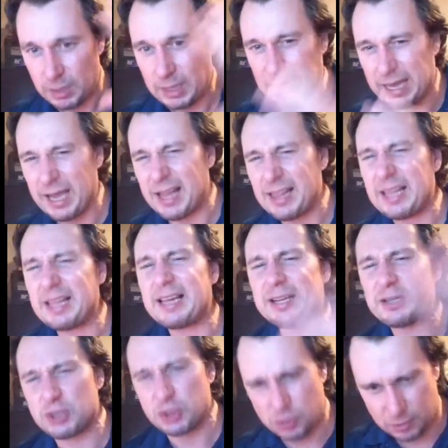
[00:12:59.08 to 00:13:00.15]
a little
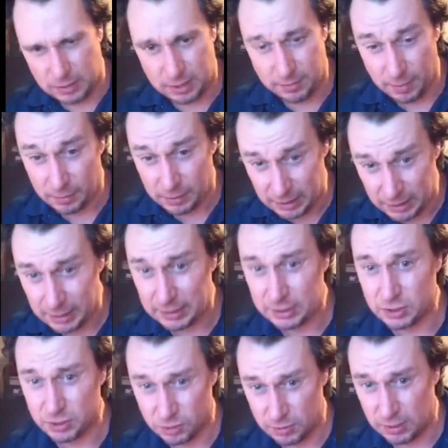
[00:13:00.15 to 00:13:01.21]
extreme. I'm a little
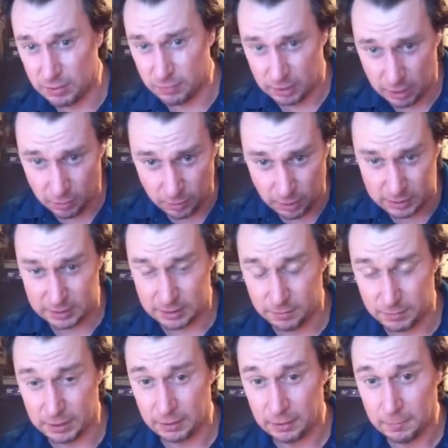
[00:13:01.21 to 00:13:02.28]
extreme when I want
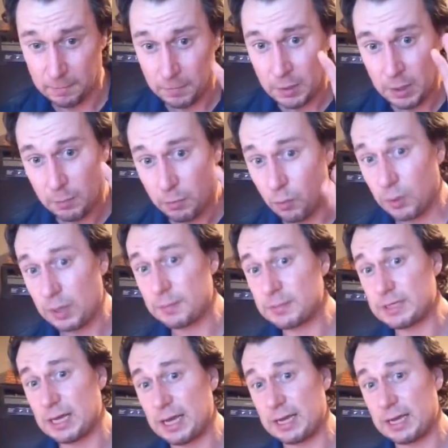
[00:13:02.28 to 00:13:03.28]
something. But what I'm saying